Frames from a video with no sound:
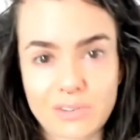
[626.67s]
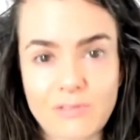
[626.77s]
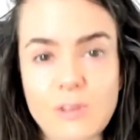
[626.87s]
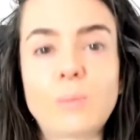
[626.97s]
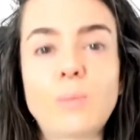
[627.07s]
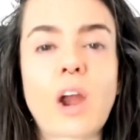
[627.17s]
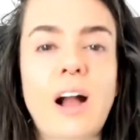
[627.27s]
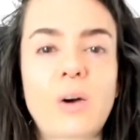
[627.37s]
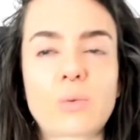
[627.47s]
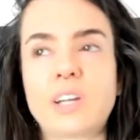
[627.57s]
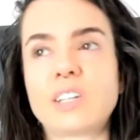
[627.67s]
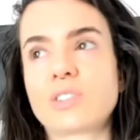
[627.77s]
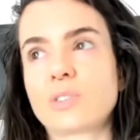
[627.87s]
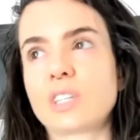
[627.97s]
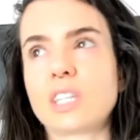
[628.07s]
feel more
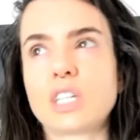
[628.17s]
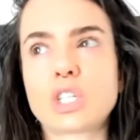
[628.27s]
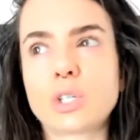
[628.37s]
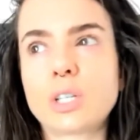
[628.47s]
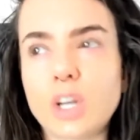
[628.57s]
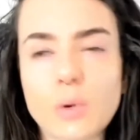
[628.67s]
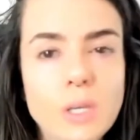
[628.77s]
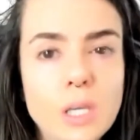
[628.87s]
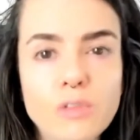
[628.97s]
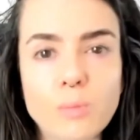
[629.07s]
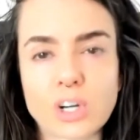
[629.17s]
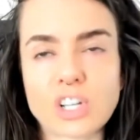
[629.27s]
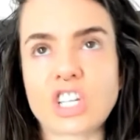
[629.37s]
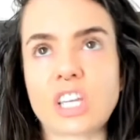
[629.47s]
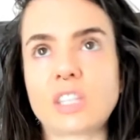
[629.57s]
outraged, or that they should, give more
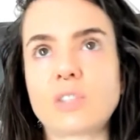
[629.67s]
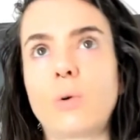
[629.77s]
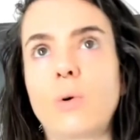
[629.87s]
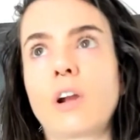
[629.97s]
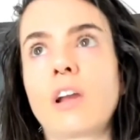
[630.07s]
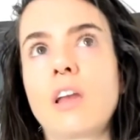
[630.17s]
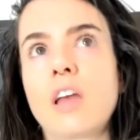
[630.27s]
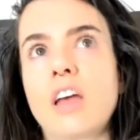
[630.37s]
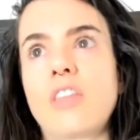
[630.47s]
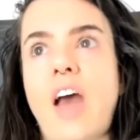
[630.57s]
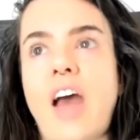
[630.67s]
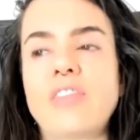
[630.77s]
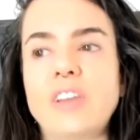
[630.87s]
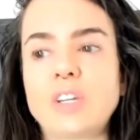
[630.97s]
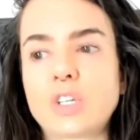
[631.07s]
shits, or that
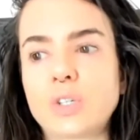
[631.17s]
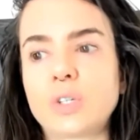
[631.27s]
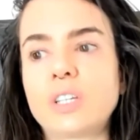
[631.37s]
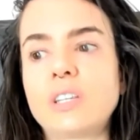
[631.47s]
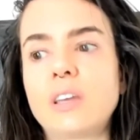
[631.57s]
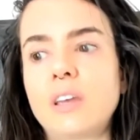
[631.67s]
they should